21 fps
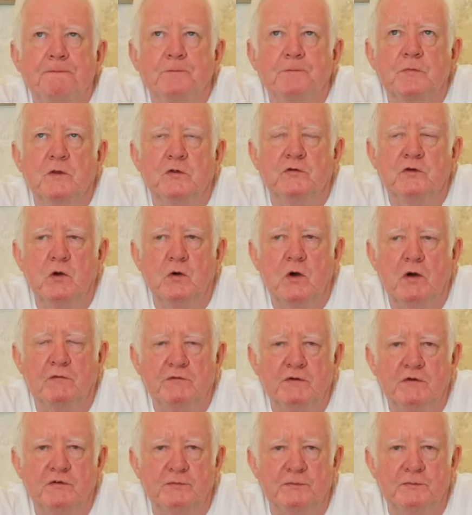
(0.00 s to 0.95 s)

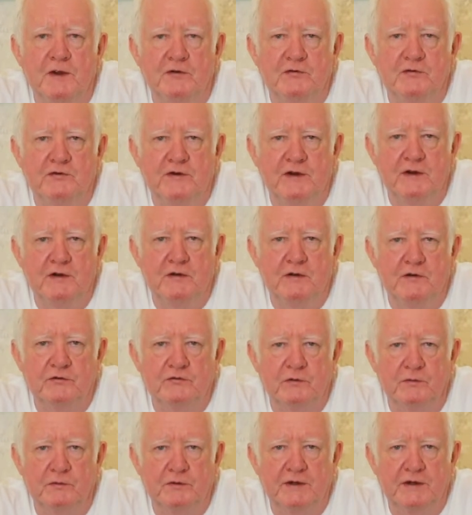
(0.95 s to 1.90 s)
obvious message here that
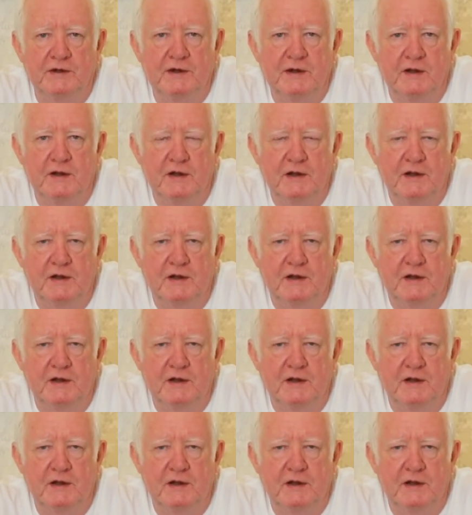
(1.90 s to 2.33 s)
somebody